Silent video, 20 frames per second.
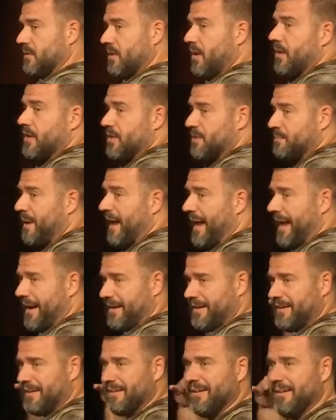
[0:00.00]
on his
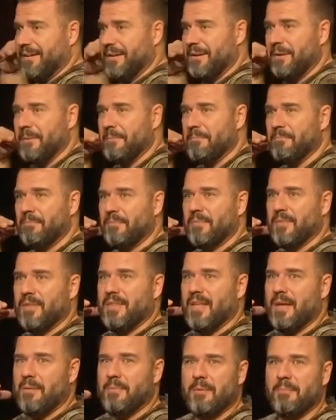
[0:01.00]
back.
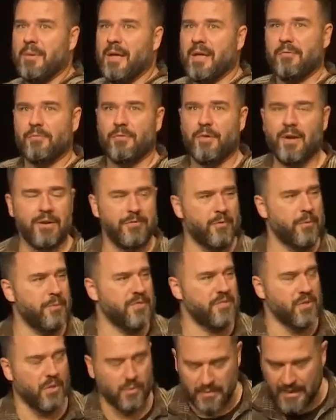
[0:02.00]
They've been making fun of him
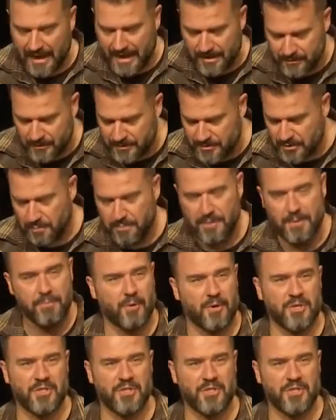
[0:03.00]
his whole life. And so people are